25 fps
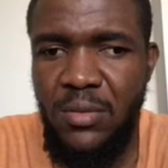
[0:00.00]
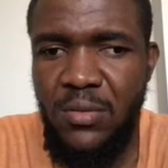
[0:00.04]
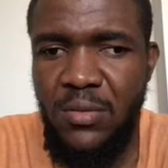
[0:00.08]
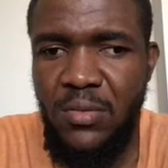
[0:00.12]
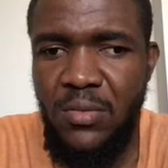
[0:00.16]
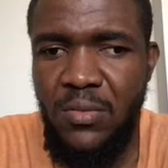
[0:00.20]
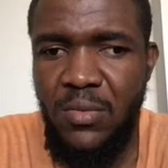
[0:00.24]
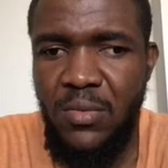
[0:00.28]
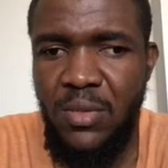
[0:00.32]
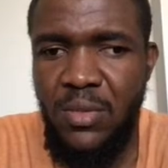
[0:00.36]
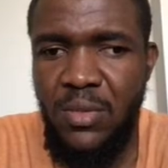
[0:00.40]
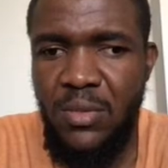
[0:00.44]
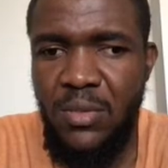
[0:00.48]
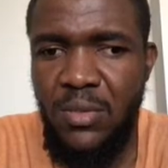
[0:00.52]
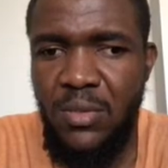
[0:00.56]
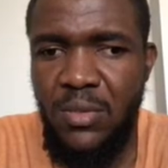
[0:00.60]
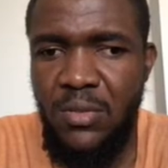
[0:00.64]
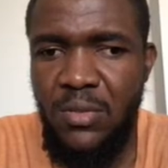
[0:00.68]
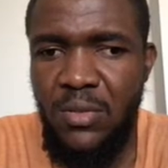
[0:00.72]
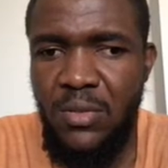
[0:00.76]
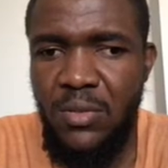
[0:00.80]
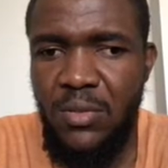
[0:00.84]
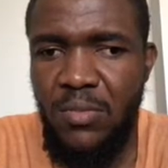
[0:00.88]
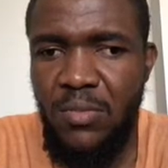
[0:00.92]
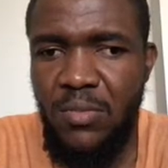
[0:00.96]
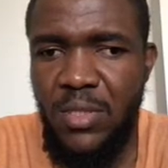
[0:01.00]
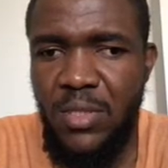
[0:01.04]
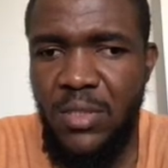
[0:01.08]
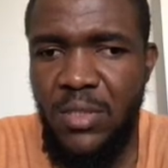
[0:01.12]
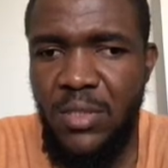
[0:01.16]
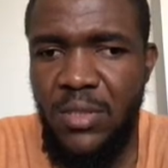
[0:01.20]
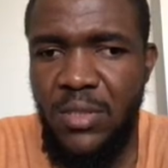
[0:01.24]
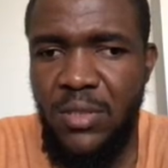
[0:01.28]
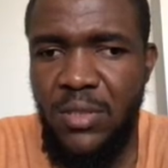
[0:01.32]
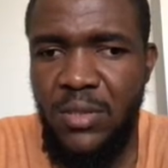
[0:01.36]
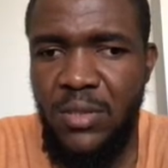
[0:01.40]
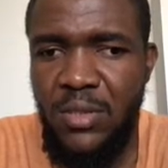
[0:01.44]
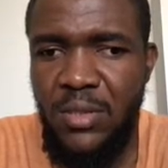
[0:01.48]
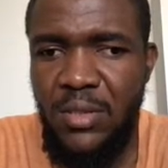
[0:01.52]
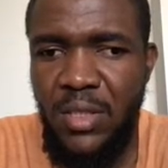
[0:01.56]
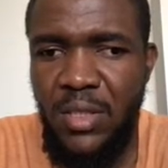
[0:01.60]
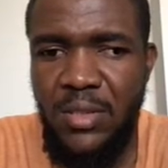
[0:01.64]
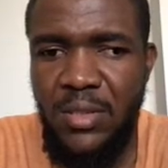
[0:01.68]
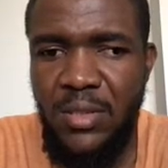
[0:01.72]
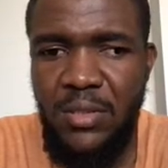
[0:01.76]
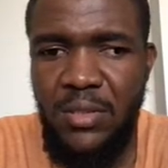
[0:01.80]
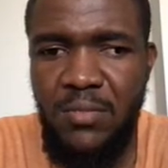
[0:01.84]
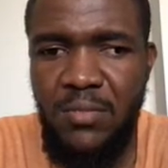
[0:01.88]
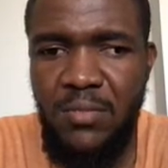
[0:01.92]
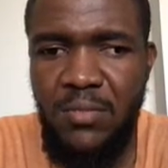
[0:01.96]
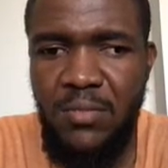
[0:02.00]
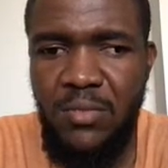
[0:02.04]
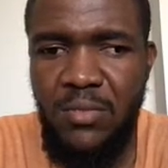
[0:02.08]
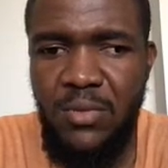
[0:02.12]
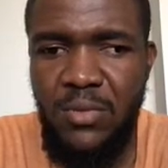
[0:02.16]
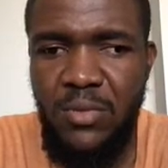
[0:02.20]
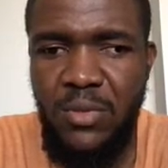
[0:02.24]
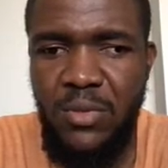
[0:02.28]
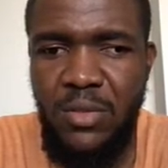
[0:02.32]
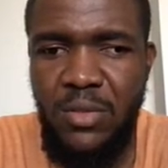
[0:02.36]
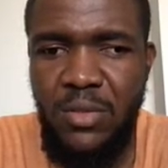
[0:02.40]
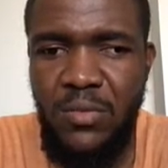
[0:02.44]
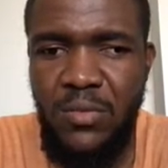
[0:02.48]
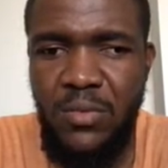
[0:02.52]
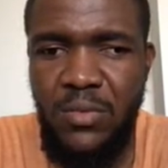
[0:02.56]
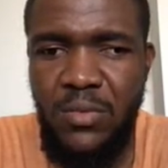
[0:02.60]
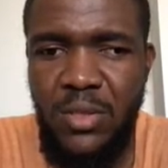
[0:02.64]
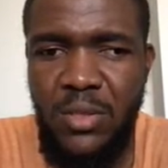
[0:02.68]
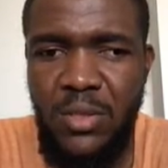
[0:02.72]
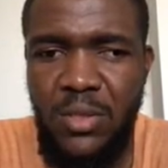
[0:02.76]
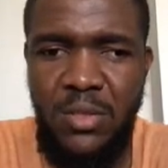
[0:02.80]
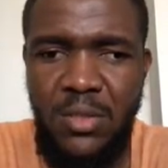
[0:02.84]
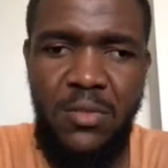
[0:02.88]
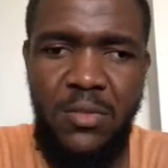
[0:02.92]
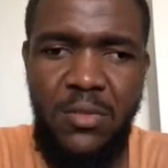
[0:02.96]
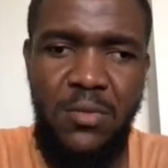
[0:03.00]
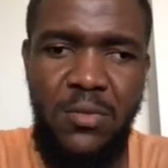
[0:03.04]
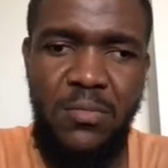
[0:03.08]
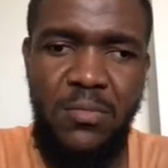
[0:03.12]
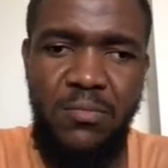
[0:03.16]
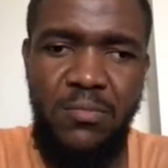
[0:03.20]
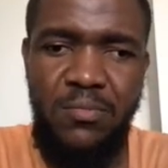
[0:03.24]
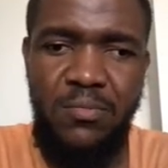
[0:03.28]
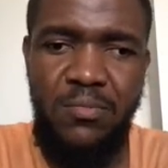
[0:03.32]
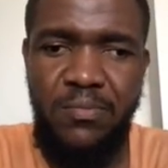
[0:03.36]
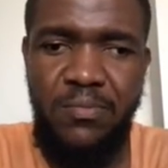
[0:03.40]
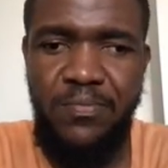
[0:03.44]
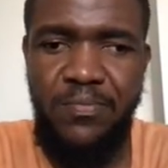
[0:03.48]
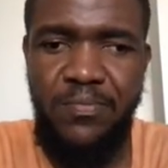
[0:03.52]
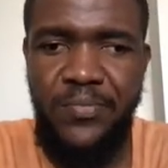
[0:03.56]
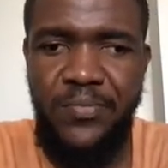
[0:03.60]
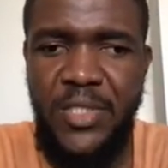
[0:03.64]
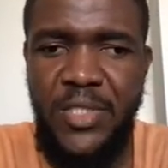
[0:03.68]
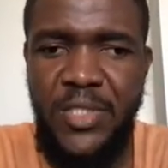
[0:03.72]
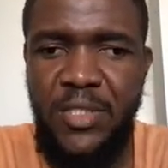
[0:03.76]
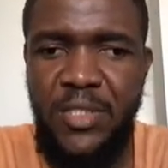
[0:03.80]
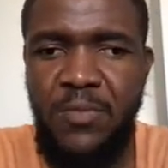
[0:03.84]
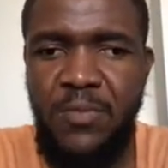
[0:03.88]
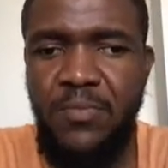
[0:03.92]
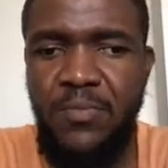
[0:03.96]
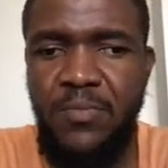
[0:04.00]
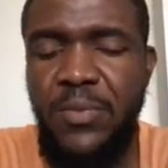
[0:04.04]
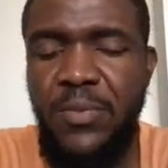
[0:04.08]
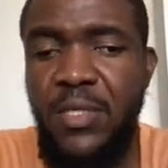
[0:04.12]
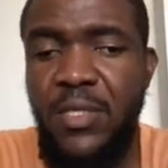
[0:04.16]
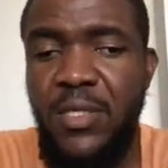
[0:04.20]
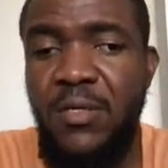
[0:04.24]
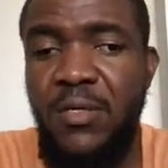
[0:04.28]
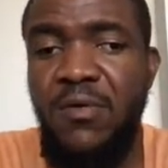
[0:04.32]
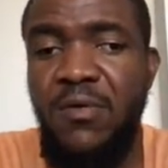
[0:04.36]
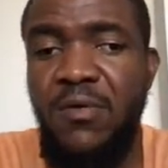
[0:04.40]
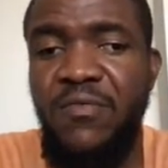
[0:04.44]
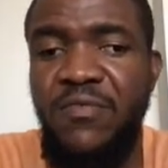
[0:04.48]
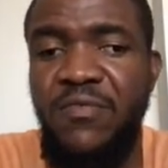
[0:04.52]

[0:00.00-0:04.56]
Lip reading: one by Ansible Builder, which comes as part of